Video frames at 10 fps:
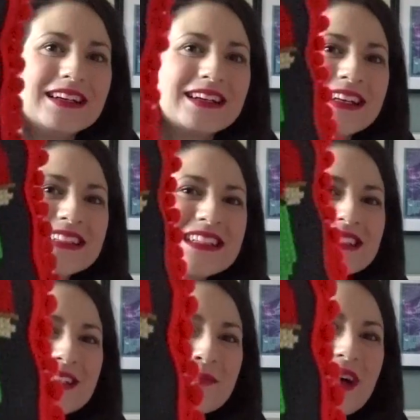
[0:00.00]
Can you see his
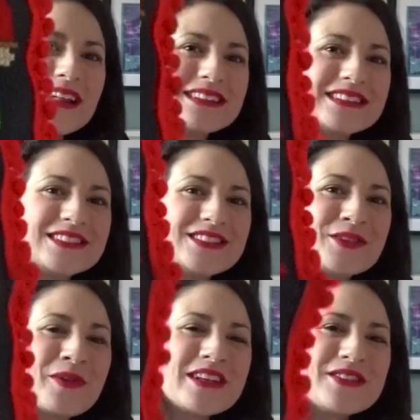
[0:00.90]
little bells?
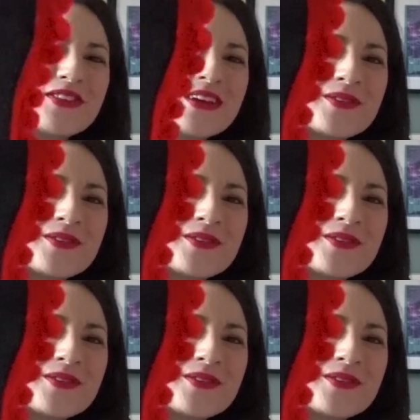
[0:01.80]
Two on his feet,